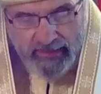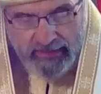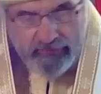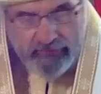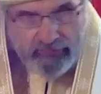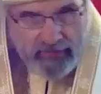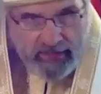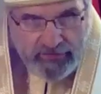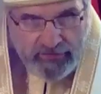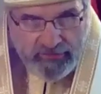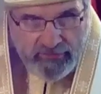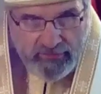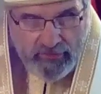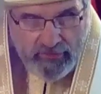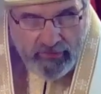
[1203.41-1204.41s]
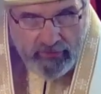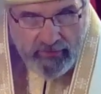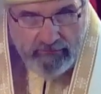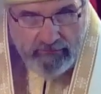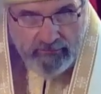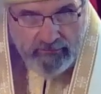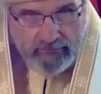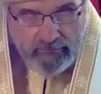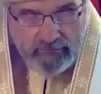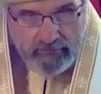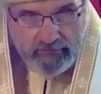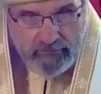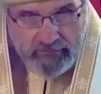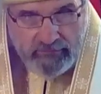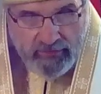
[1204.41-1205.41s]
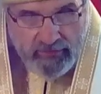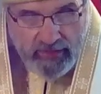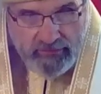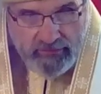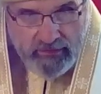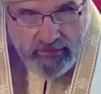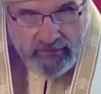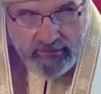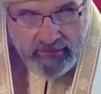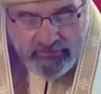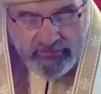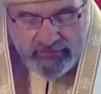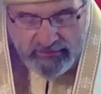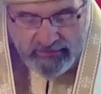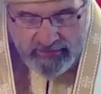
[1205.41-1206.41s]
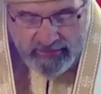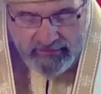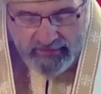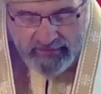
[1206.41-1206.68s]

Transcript: in the flesh through the Holy Theotokos